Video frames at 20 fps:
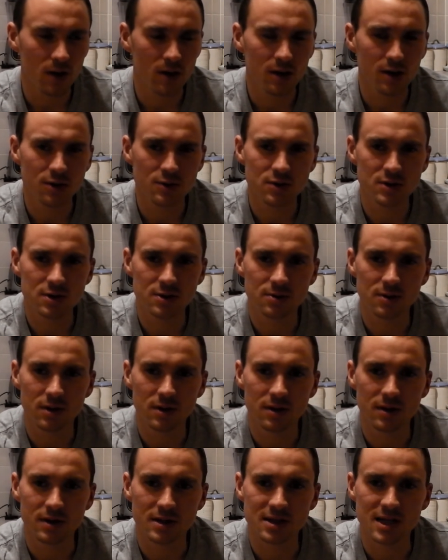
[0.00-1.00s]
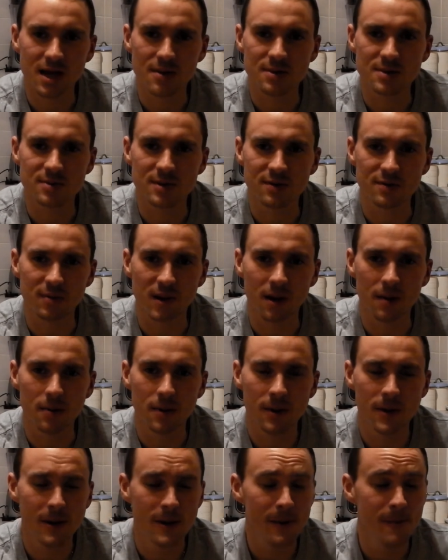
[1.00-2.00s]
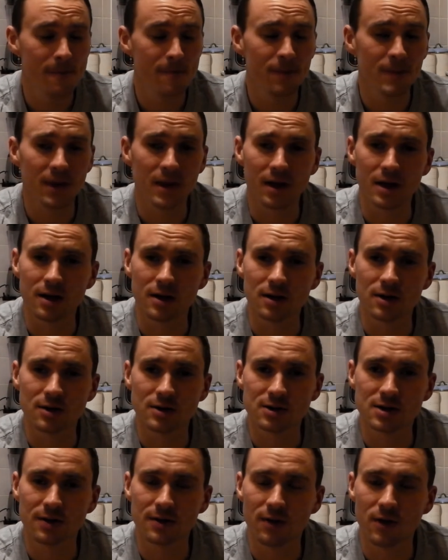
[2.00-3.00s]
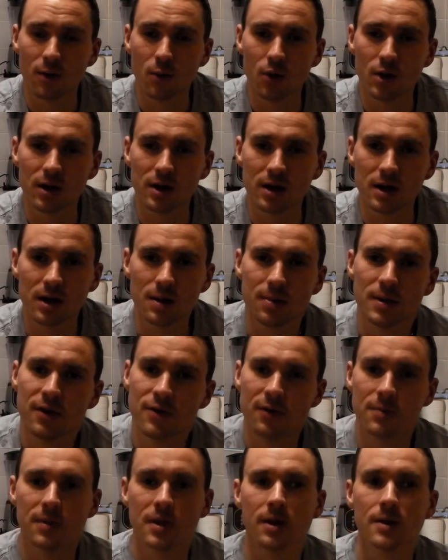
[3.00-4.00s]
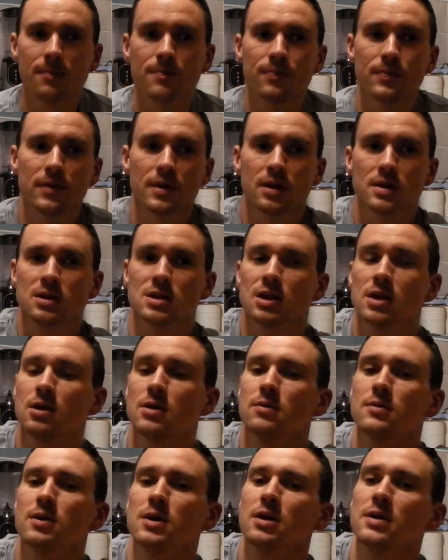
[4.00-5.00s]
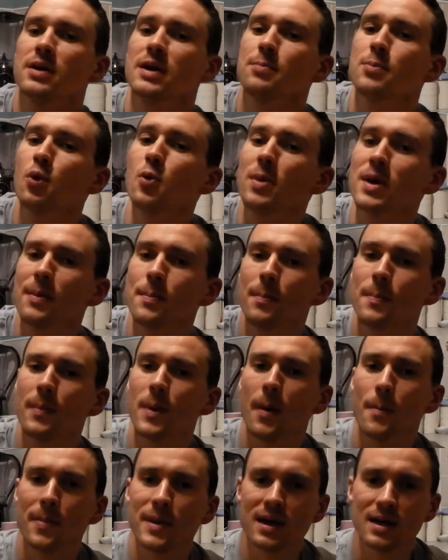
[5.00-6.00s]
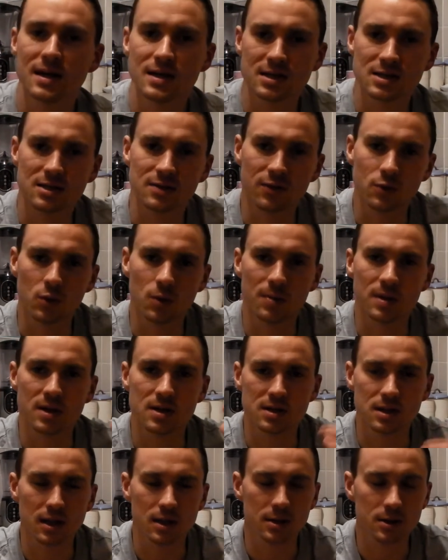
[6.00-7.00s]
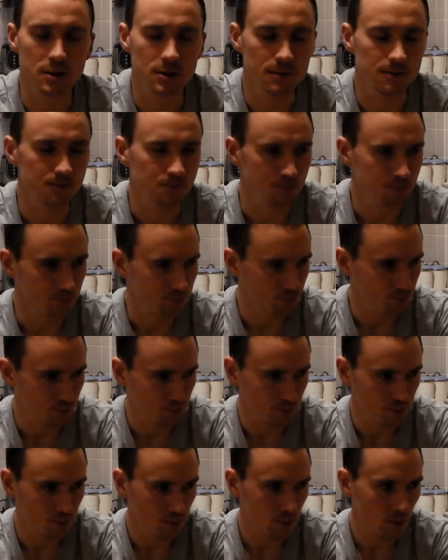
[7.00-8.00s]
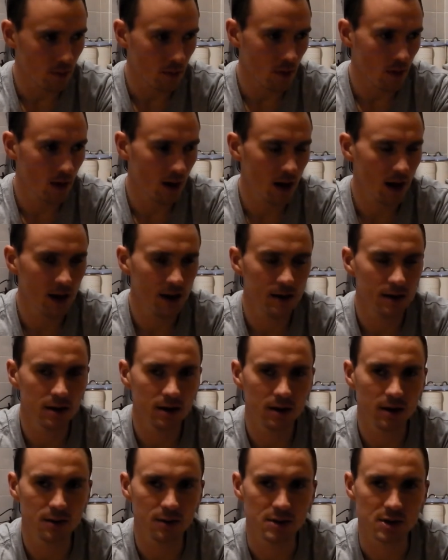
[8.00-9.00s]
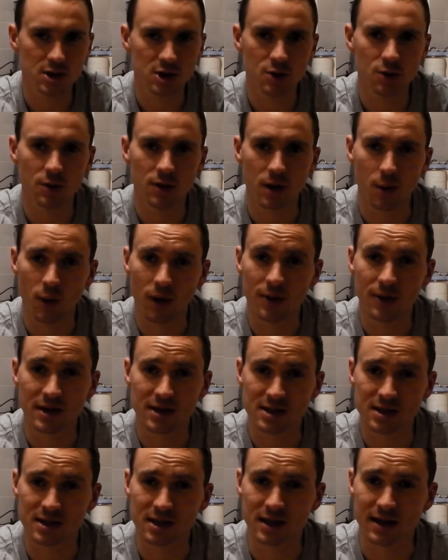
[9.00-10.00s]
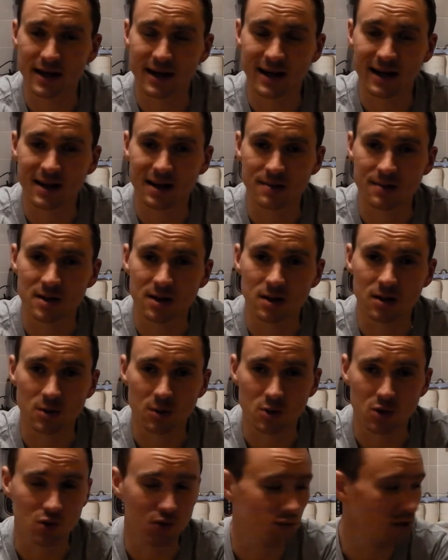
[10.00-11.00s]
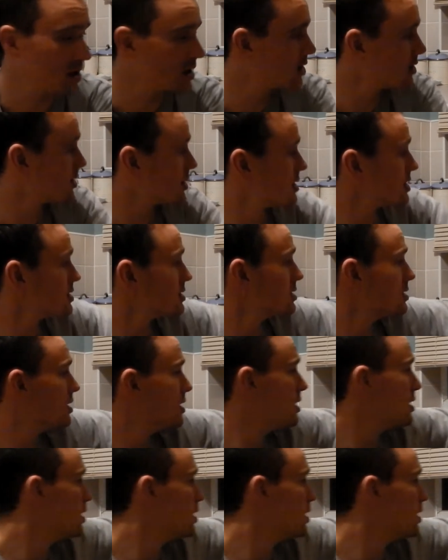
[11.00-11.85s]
goes to a, a Sam Smith pub and they asked if I wanted any beer from there. So uh, they brought me a, a, beer list of all the beers that they do. And uh, there was two on there. One they said that they'd had themselves, which was really nice,